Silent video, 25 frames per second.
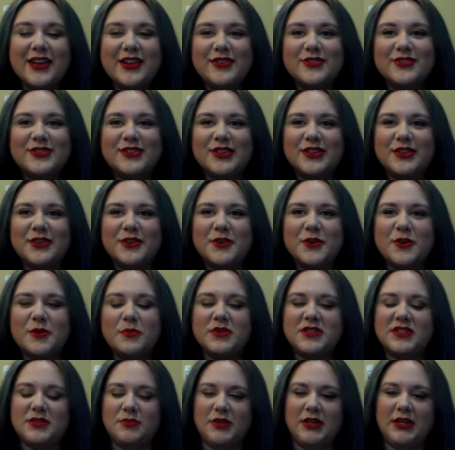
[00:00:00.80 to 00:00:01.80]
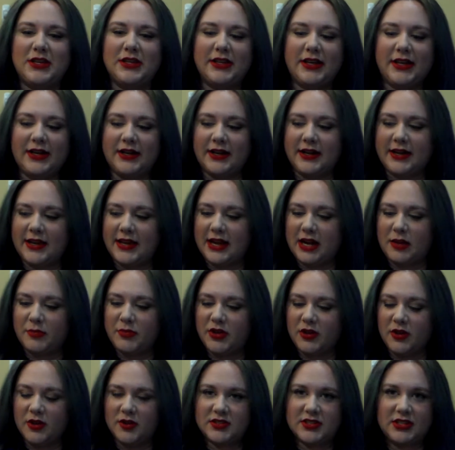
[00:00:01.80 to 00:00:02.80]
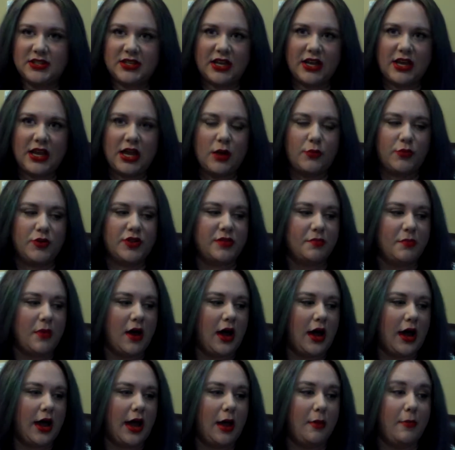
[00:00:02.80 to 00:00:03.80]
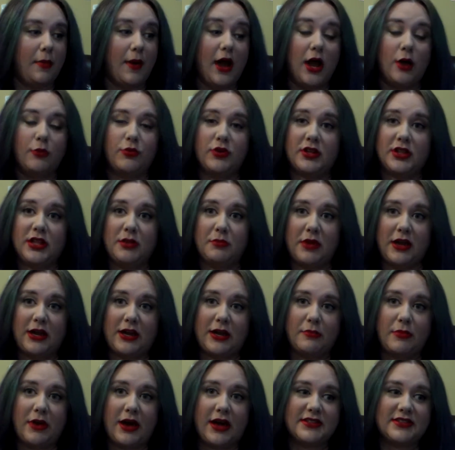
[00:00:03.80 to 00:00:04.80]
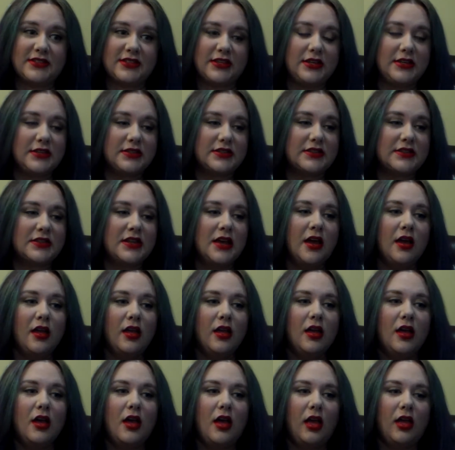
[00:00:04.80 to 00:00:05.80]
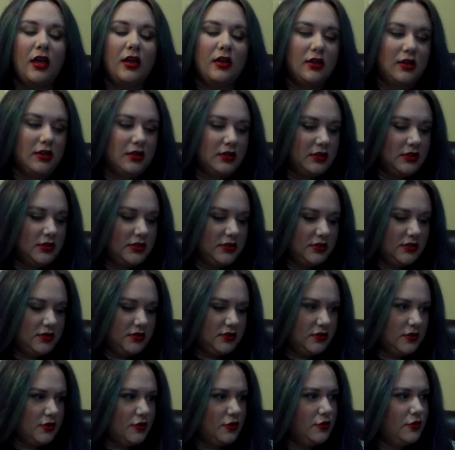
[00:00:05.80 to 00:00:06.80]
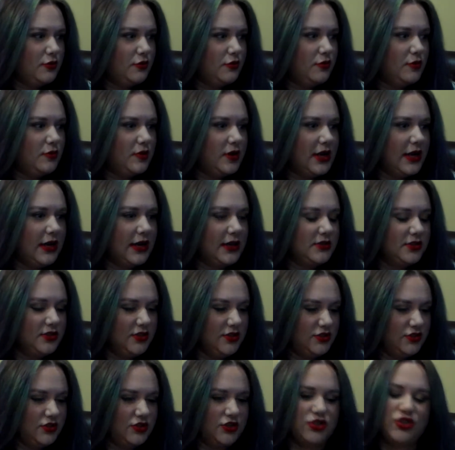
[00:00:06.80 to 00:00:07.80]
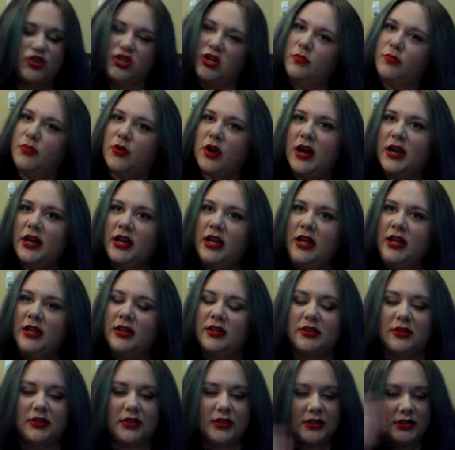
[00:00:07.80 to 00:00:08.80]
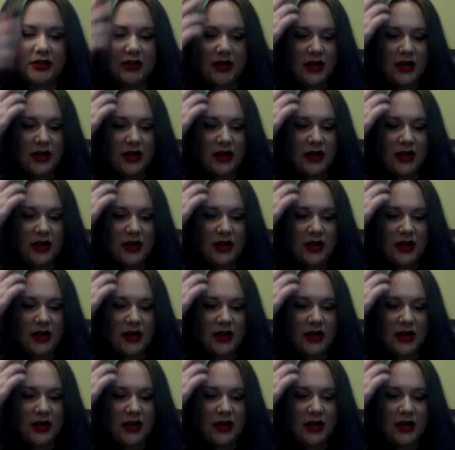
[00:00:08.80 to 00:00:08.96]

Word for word: YouTube, it's me Lena, and I'm here today with my bi-weekly makeup basket. So I guess let's just jump right in.